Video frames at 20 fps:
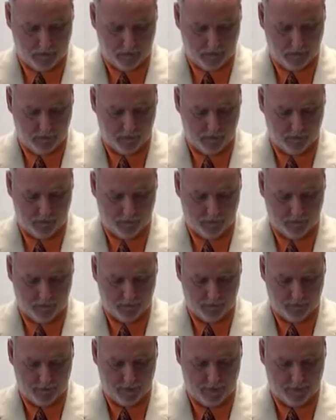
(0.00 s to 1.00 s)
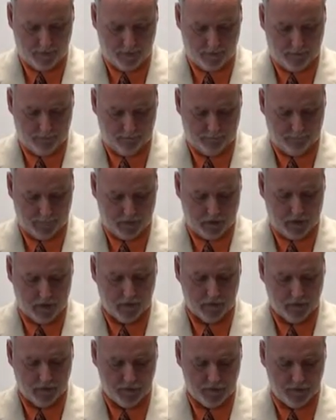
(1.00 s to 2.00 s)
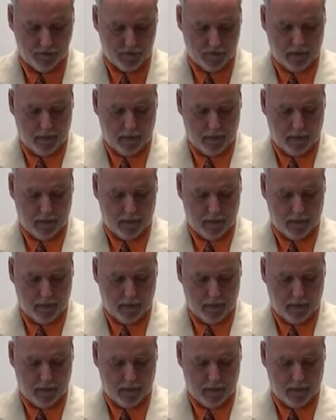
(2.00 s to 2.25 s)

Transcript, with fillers: In terms of uh, college,